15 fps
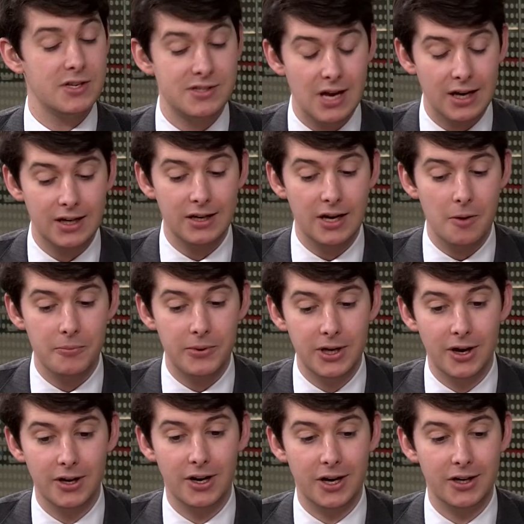second company
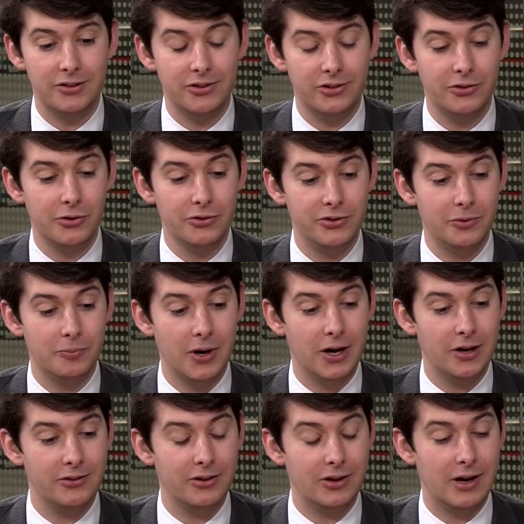I'd like to talk to you
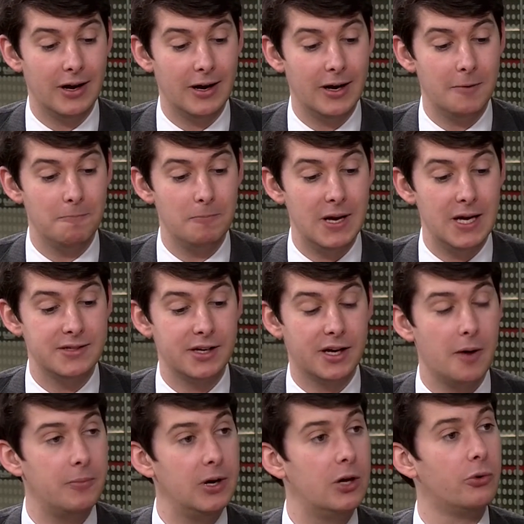about um, is a
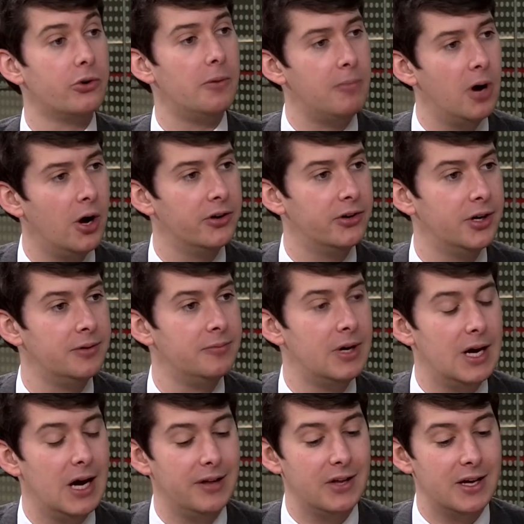company called Amada,
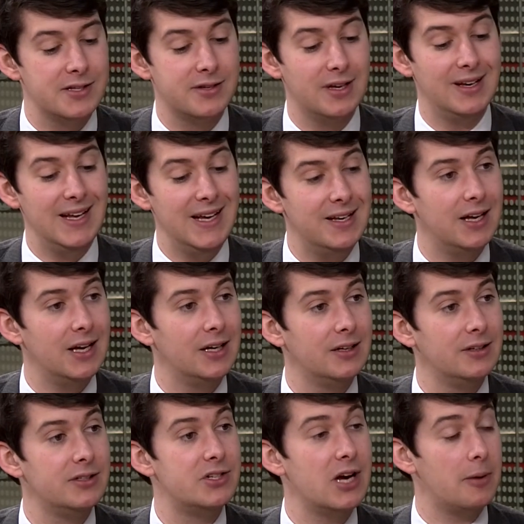and that's a
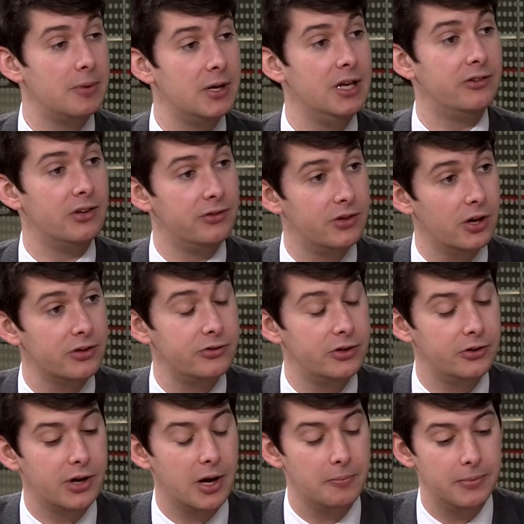leading Japanese
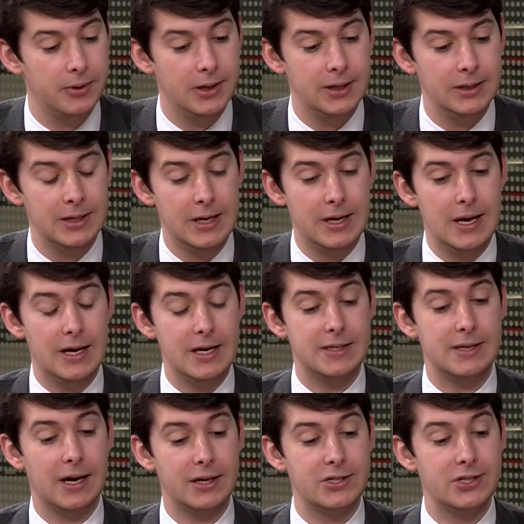industrial company.
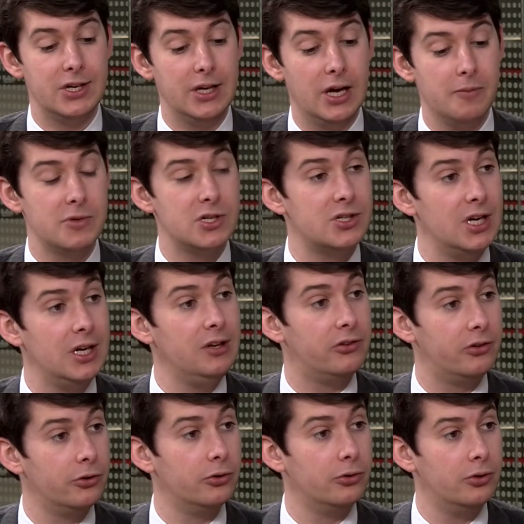It's actually a machine
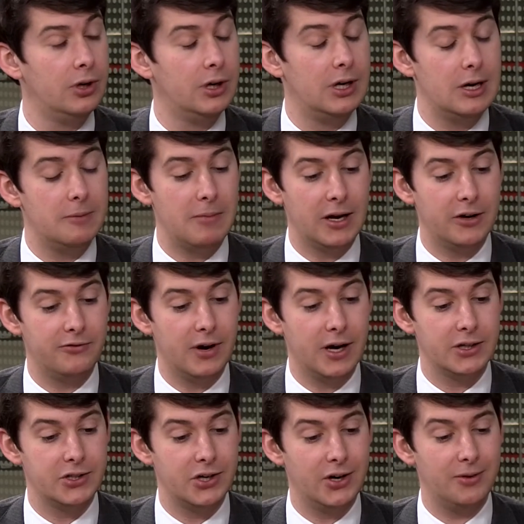tool
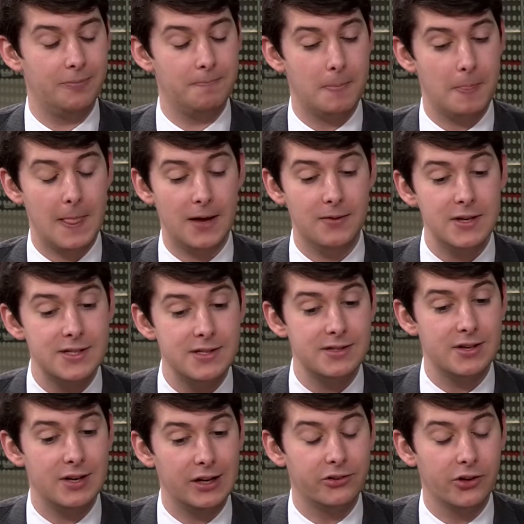manufacturer. And this is
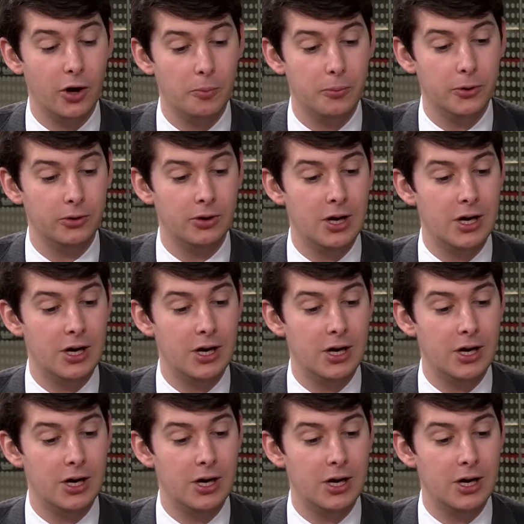an example